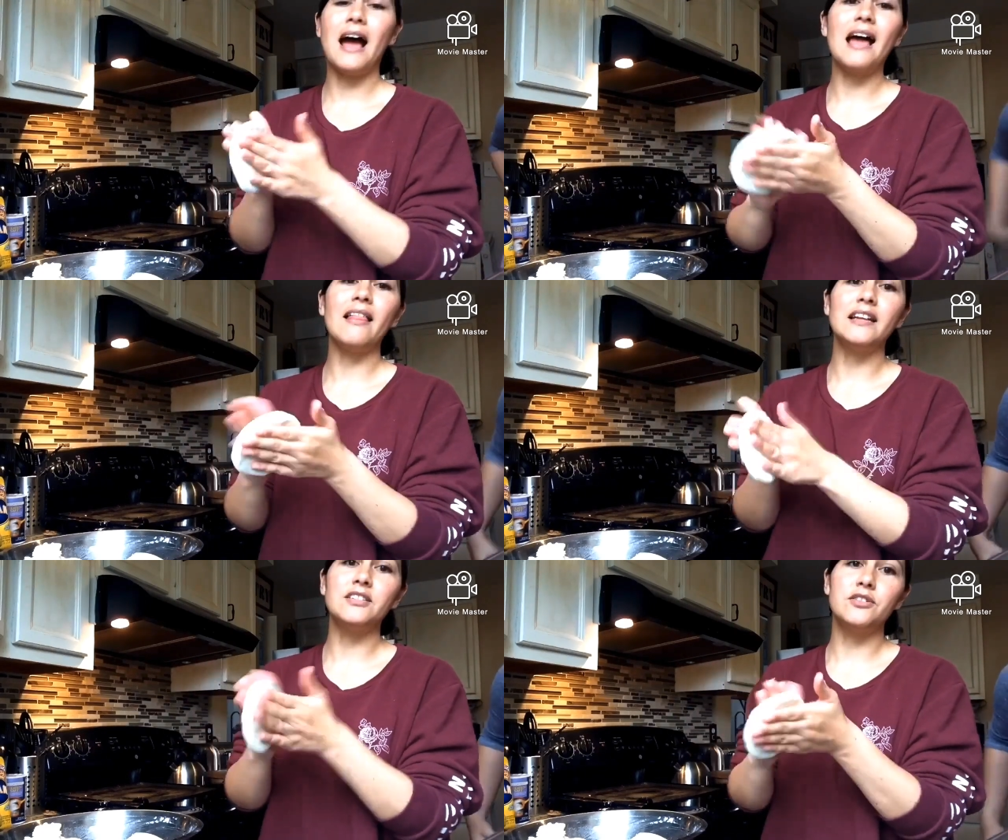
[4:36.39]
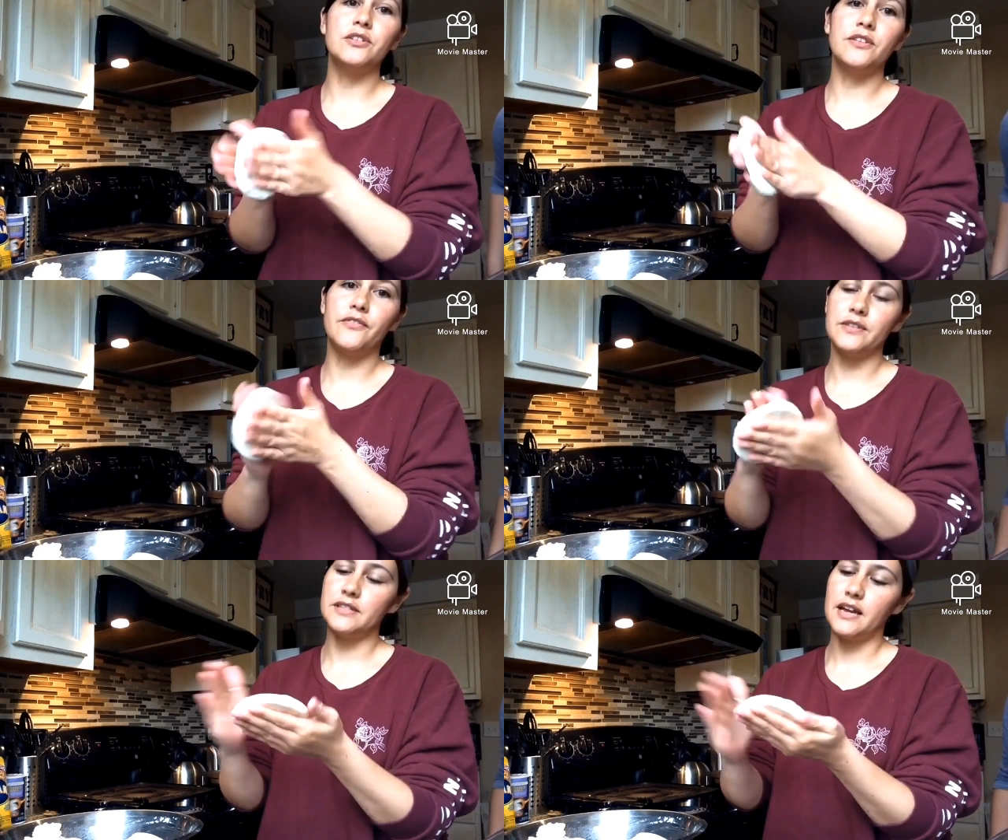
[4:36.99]
I like to do
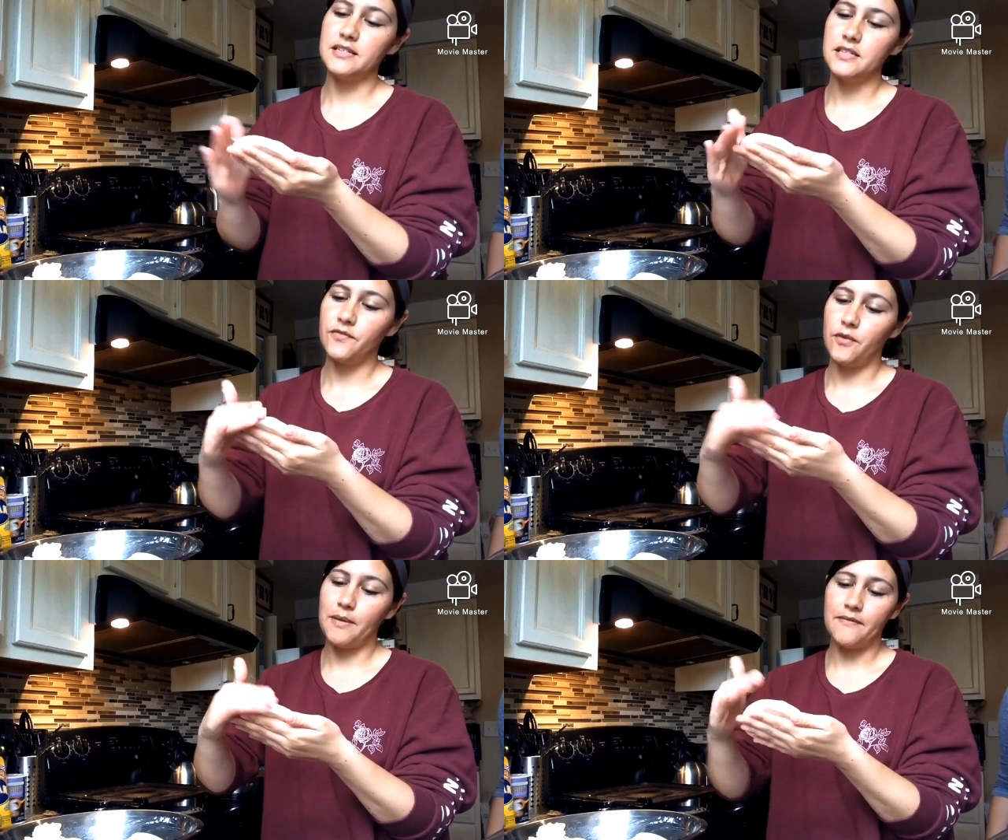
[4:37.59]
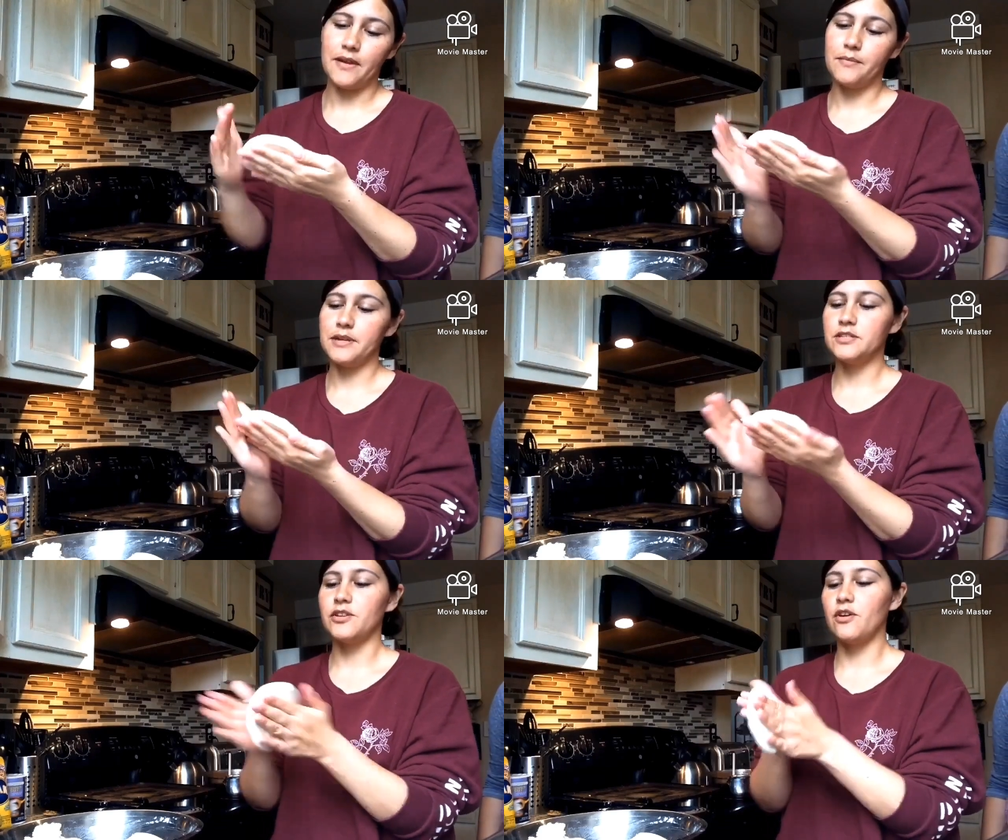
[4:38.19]
different sizes for my family,
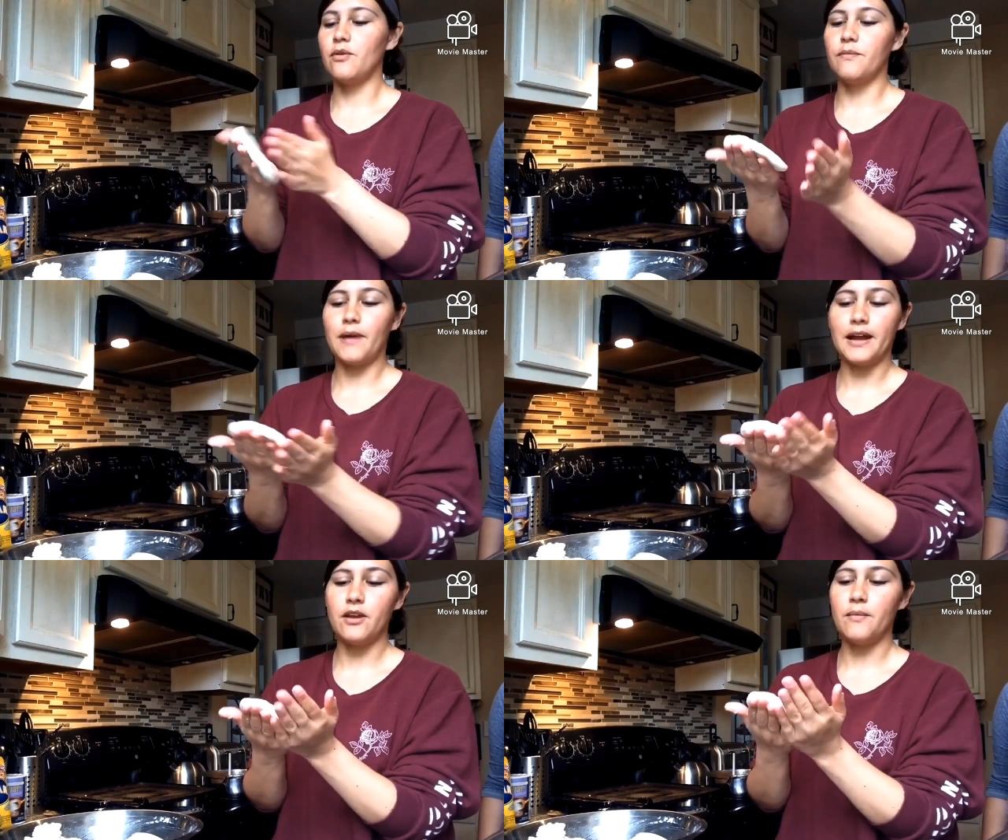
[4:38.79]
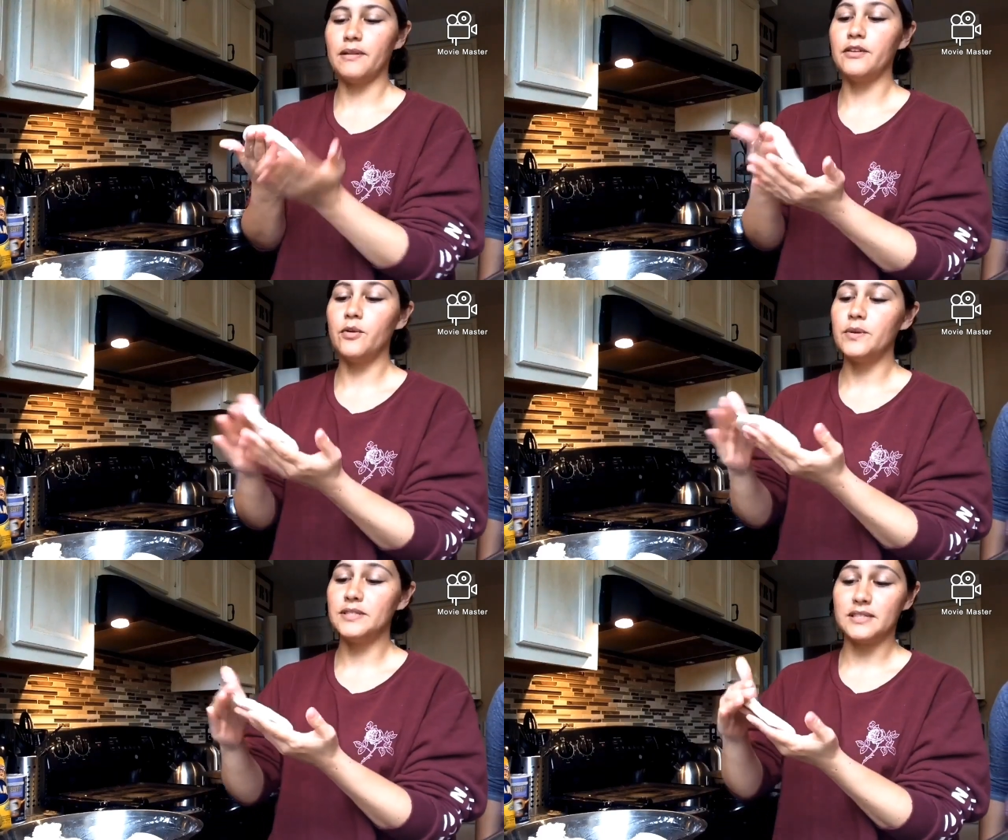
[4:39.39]
so I know my little
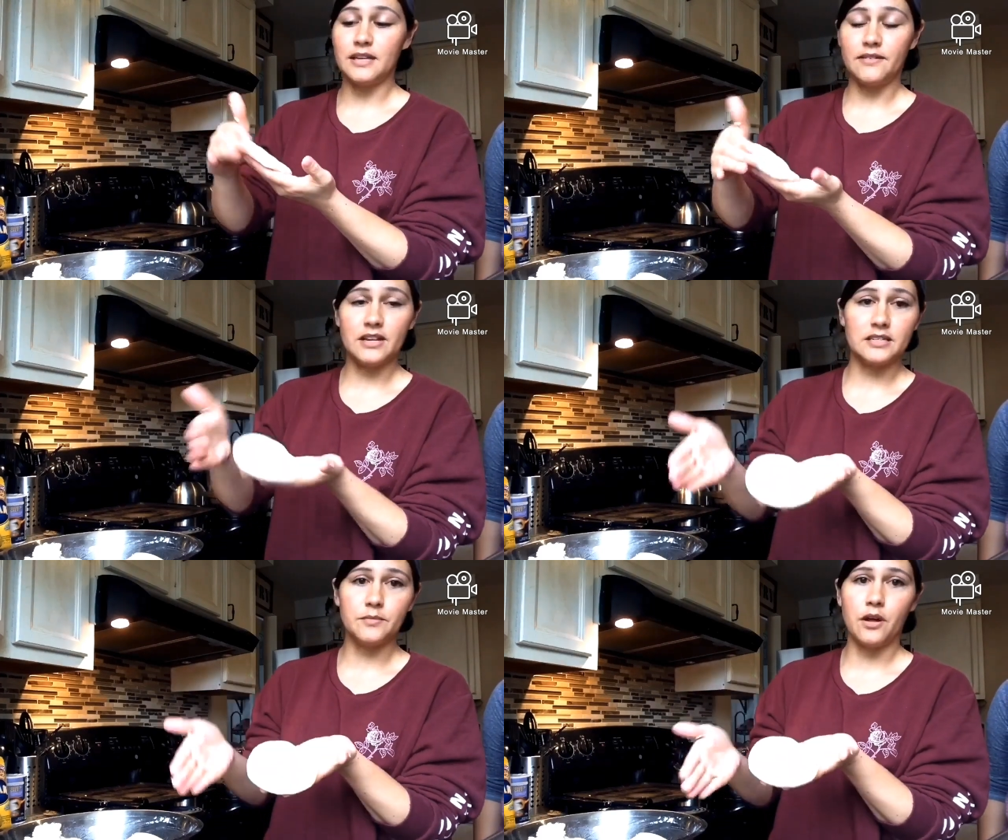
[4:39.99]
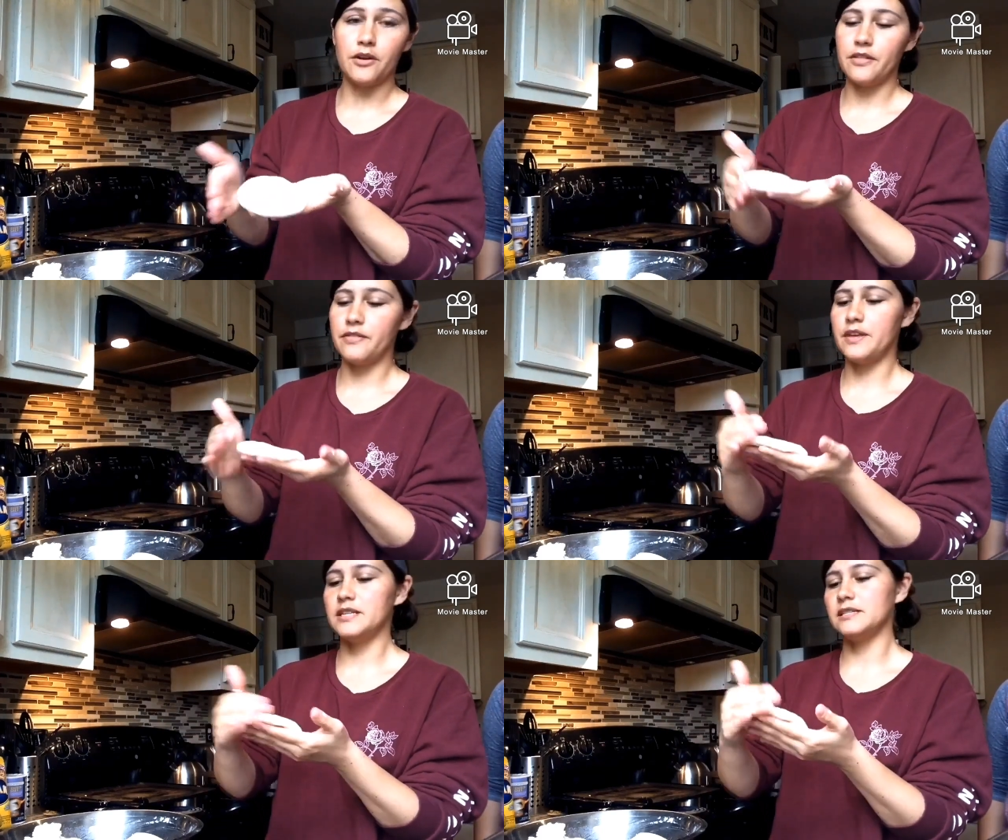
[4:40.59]
ones eat it smaller than
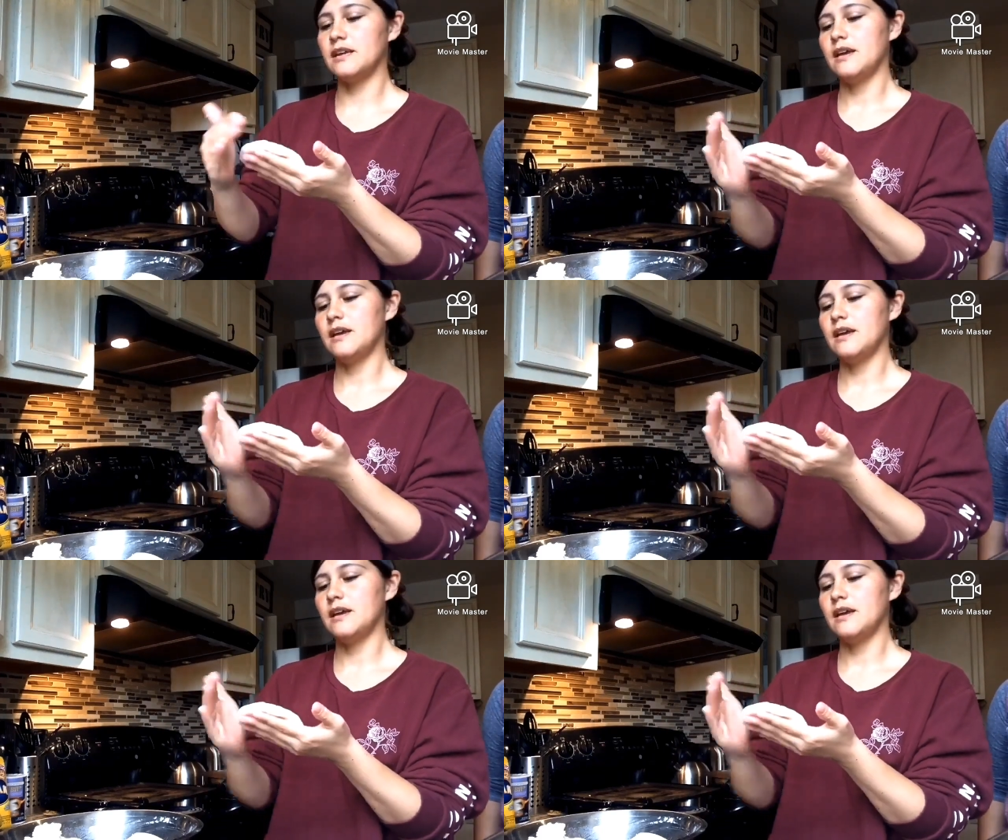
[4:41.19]
this,